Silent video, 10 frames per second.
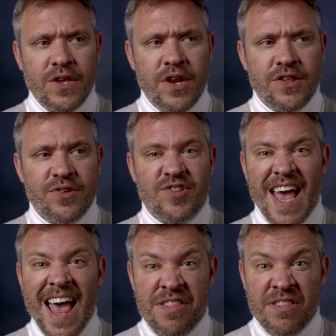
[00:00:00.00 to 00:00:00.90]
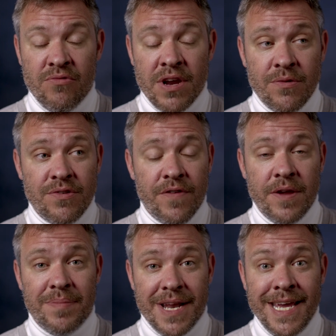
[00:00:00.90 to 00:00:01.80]
You know, so death, really, which is
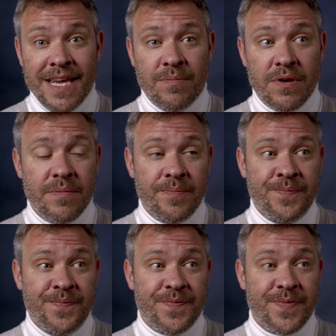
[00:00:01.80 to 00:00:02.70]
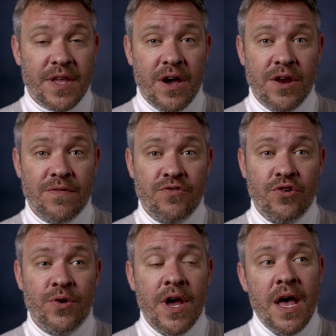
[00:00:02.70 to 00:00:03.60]
very bleak, but kind of
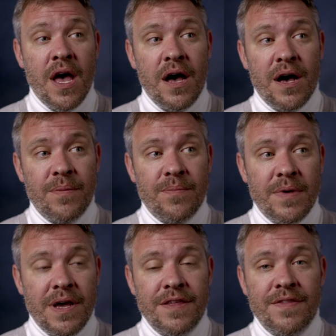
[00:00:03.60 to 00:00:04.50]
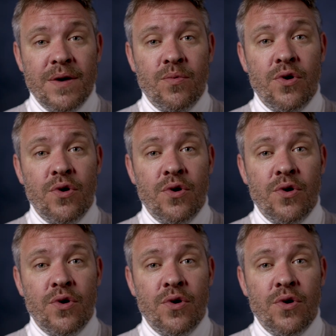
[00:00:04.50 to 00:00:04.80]
true. And then there